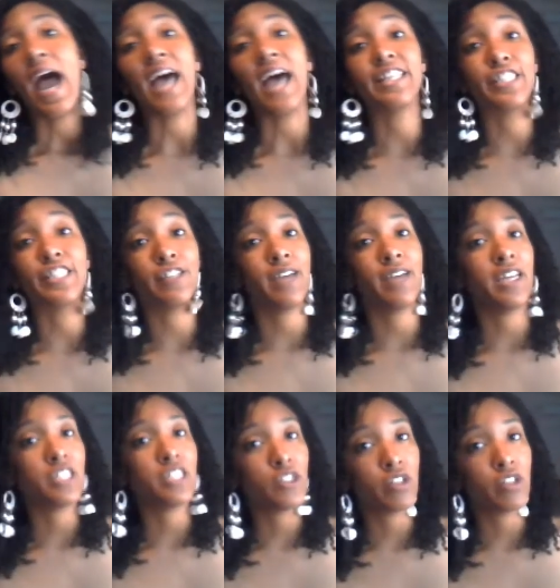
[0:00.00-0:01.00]
I still had a
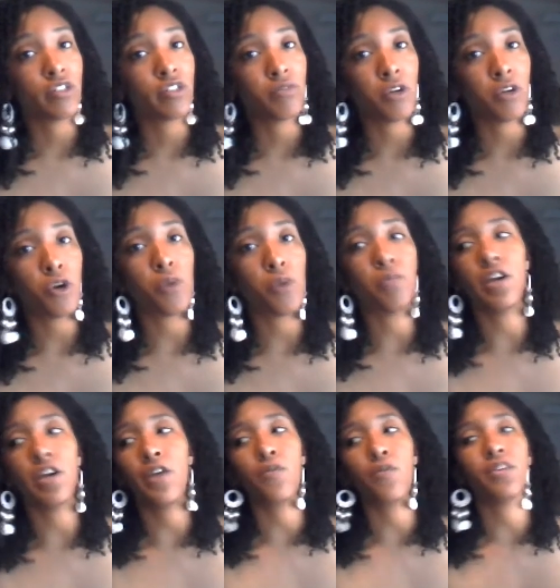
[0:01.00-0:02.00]
sore throat,
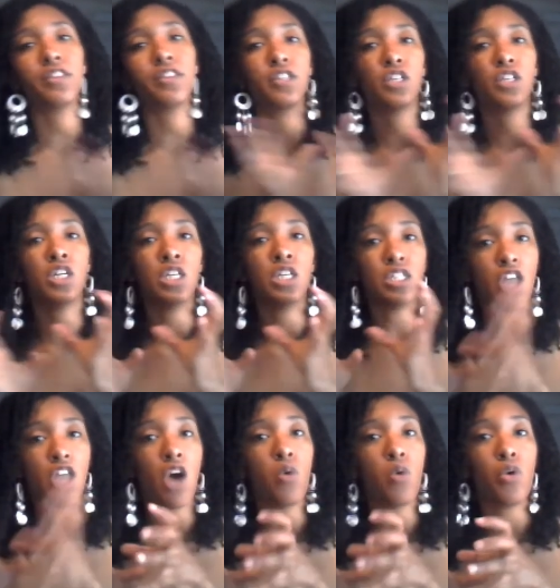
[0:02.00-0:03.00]
but with the
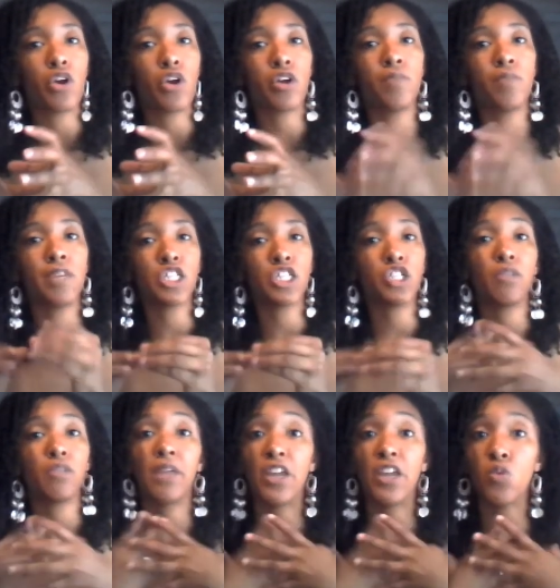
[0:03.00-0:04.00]
salt water mixture
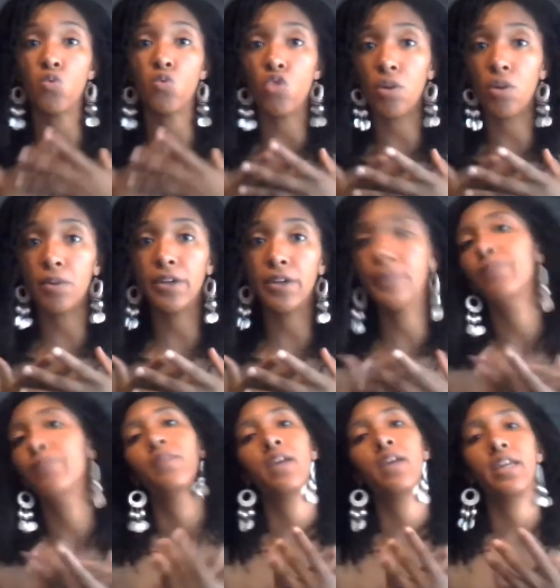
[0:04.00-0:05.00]
being warmer,
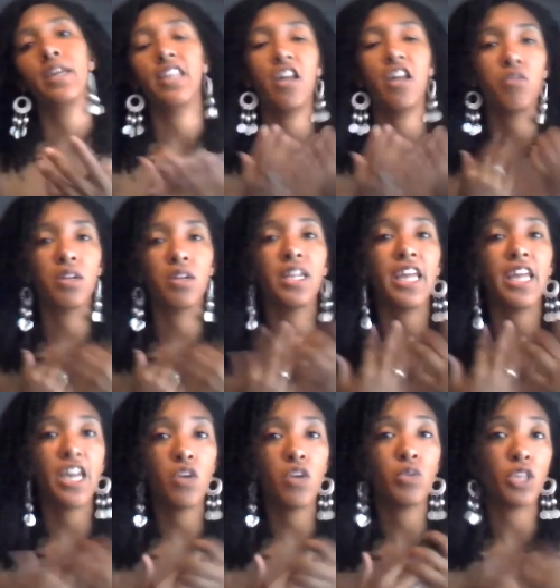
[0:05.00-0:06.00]
that really
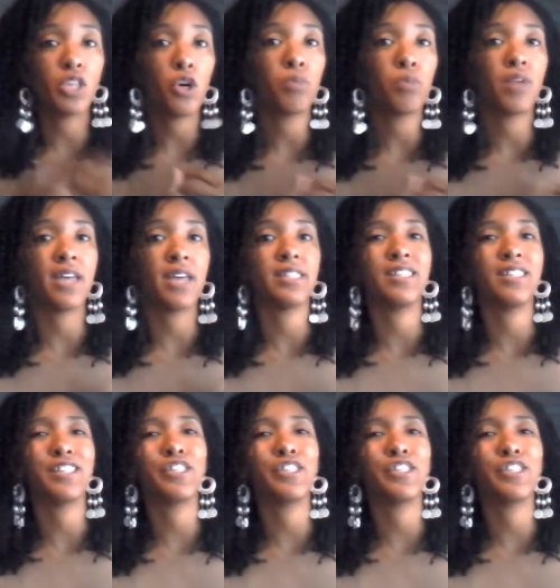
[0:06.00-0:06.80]
helped with the whole process.